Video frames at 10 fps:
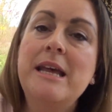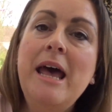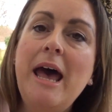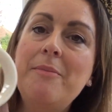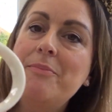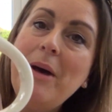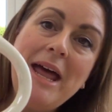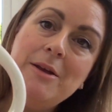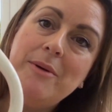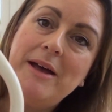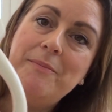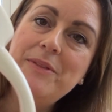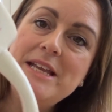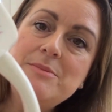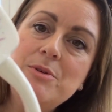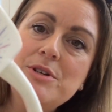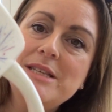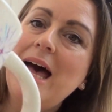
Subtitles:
But anyway, these mugs are